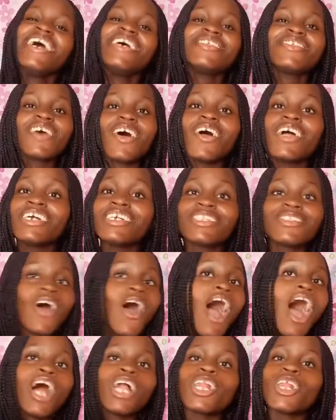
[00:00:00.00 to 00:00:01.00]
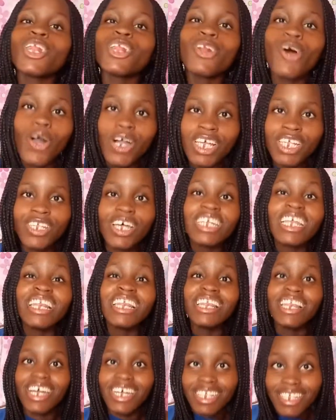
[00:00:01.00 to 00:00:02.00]
So it's not how long, it's not the
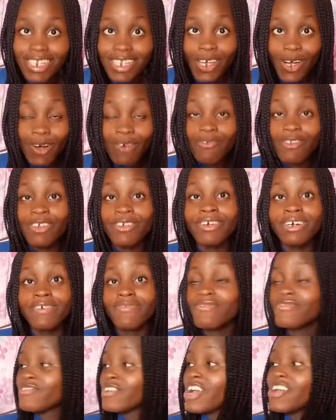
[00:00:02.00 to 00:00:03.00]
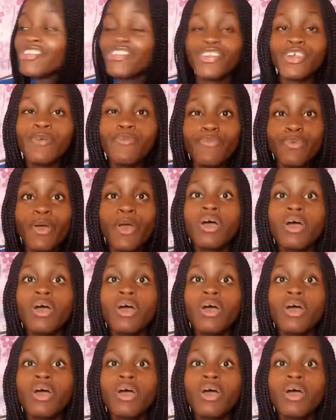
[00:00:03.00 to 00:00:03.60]
length of the friendship,